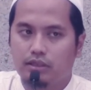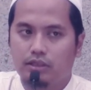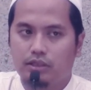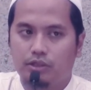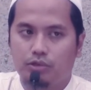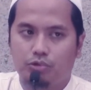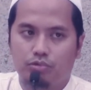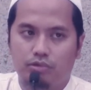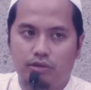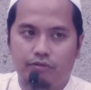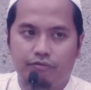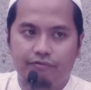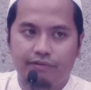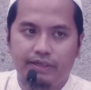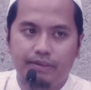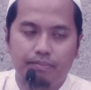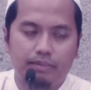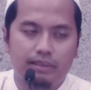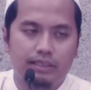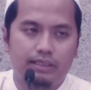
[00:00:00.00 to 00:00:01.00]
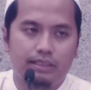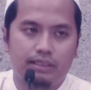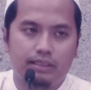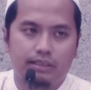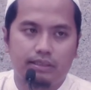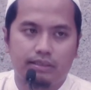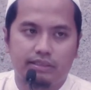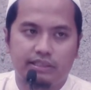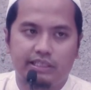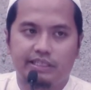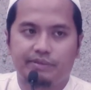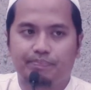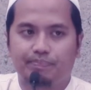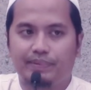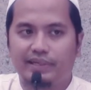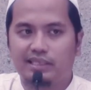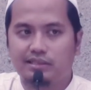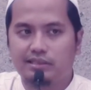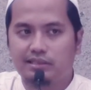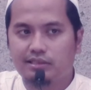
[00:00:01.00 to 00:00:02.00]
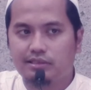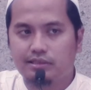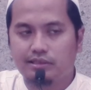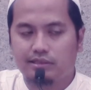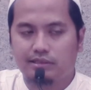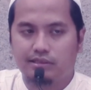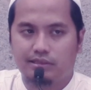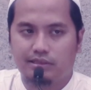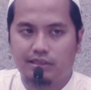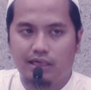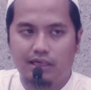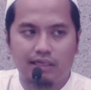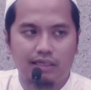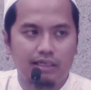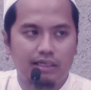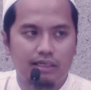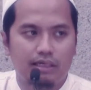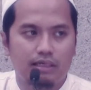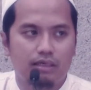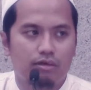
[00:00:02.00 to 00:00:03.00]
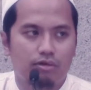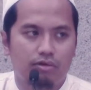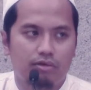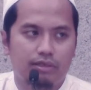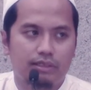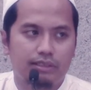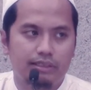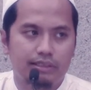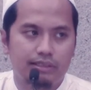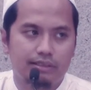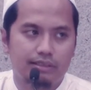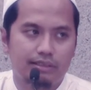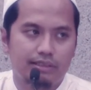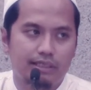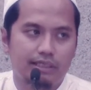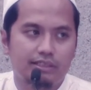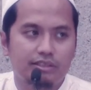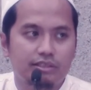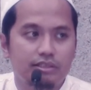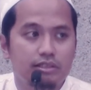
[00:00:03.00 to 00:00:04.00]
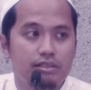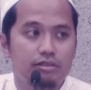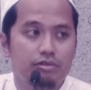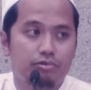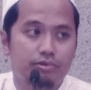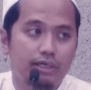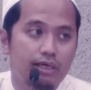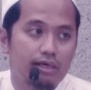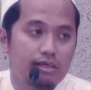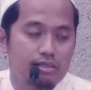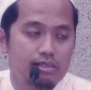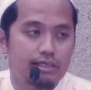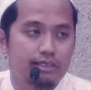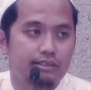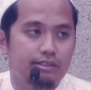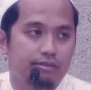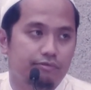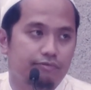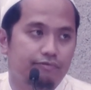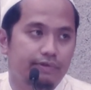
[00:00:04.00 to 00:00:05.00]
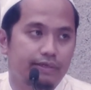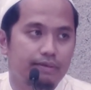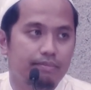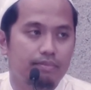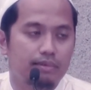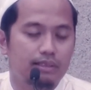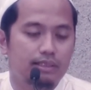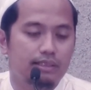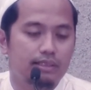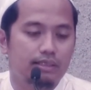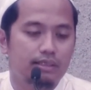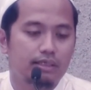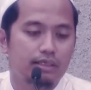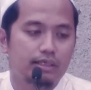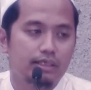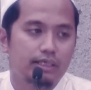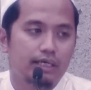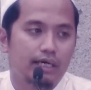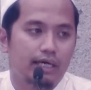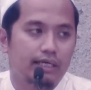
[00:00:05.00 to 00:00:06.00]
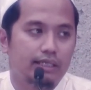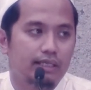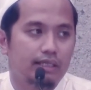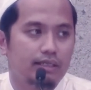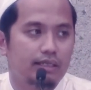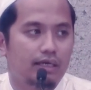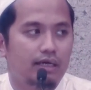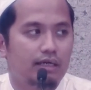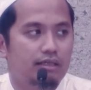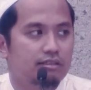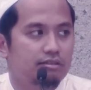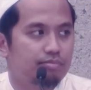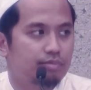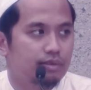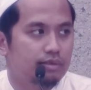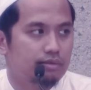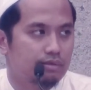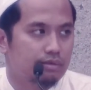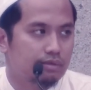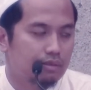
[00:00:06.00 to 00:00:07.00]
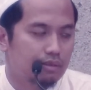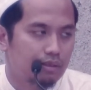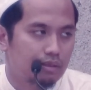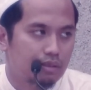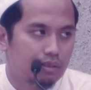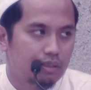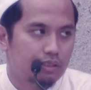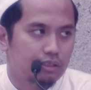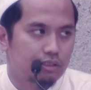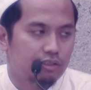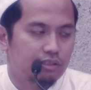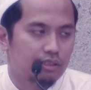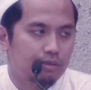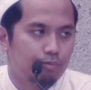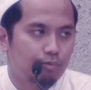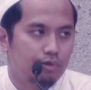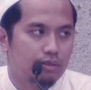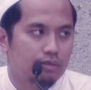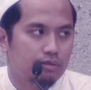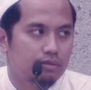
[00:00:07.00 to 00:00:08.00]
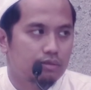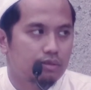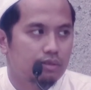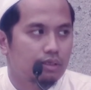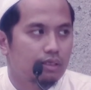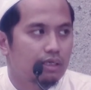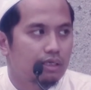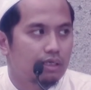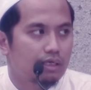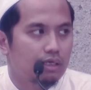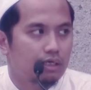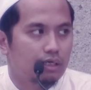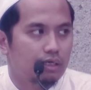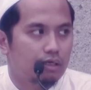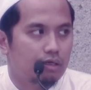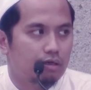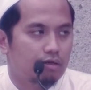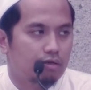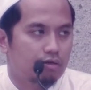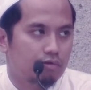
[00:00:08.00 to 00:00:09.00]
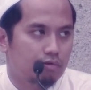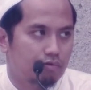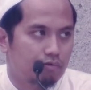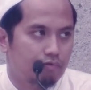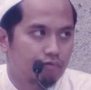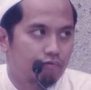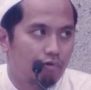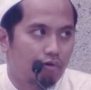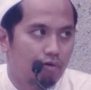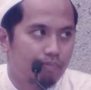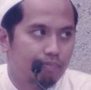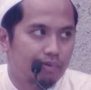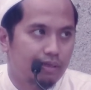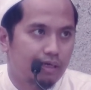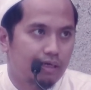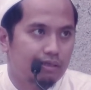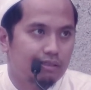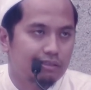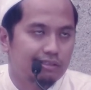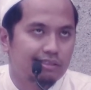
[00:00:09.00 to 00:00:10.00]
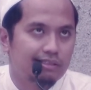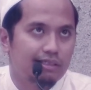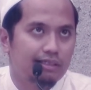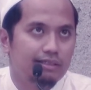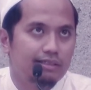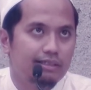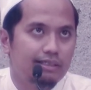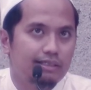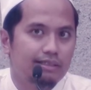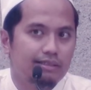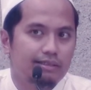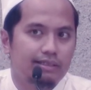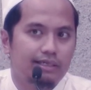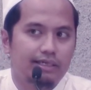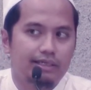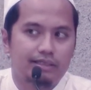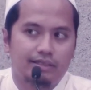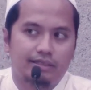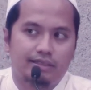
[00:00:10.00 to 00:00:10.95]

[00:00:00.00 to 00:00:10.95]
to a family that practices tahleel or reading the Yasin together as a family, and then the husband is someone from the understanding that